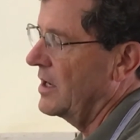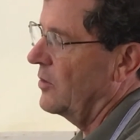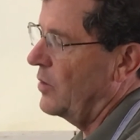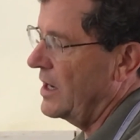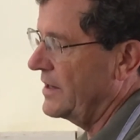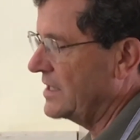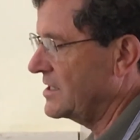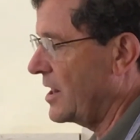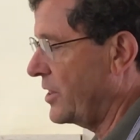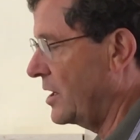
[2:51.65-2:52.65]
Well, that's
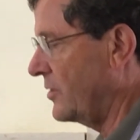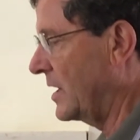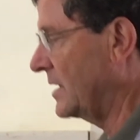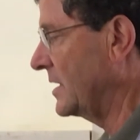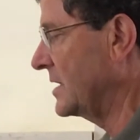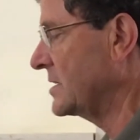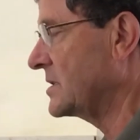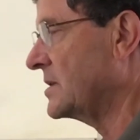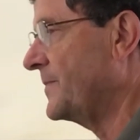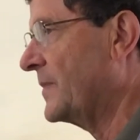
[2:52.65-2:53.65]
the theory at least.
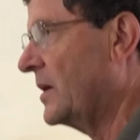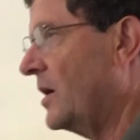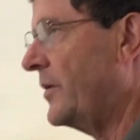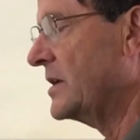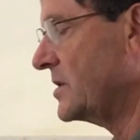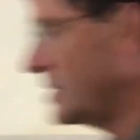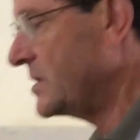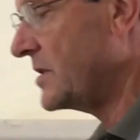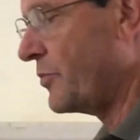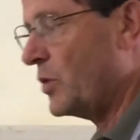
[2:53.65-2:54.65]
All right, so this
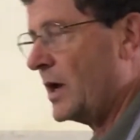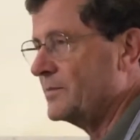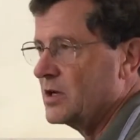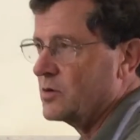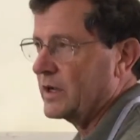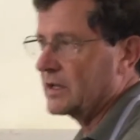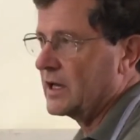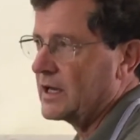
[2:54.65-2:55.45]
is what I'm doing.